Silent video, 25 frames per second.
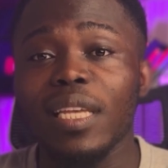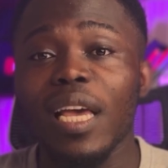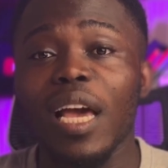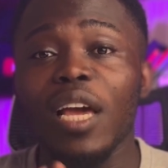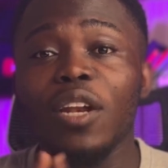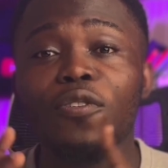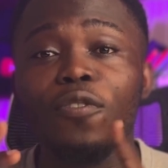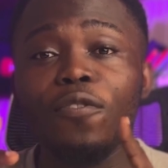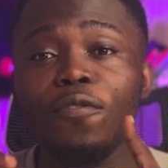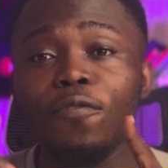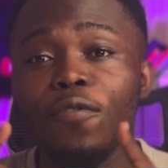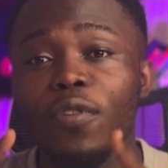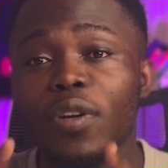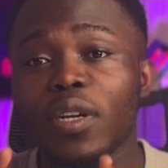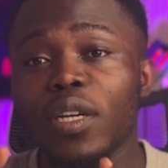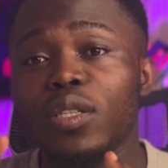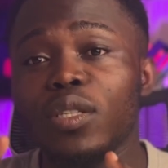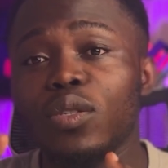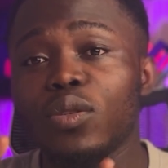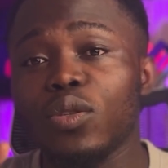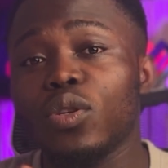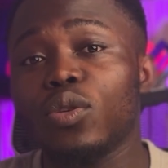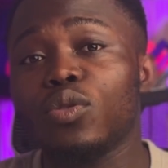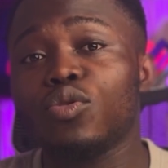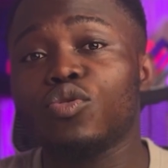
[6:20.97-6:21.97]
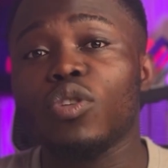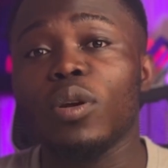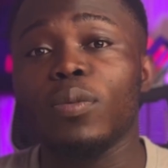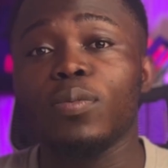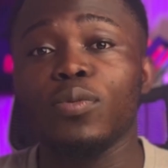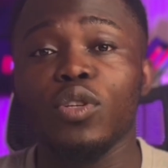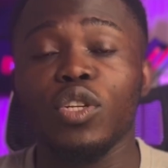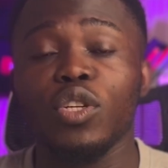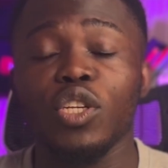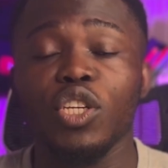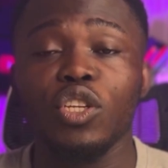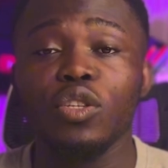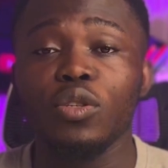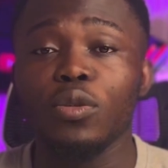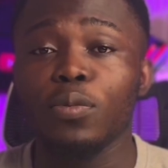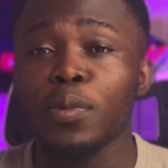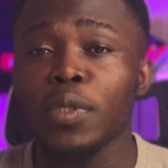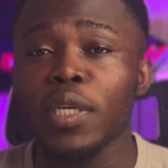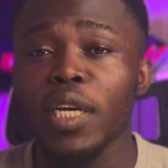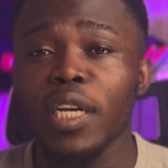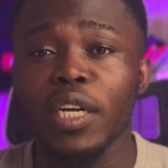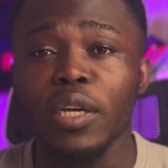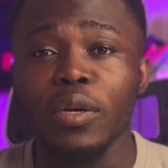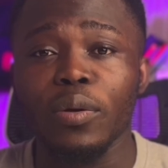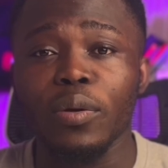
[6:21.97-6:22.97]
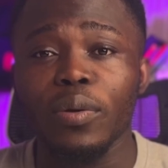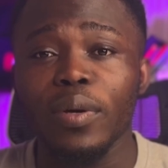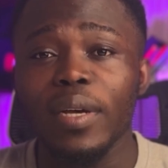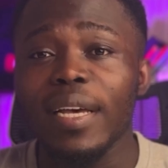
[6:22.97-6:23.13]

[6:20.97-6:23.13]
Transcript: and don't forget to subscribe to the YouTube channel.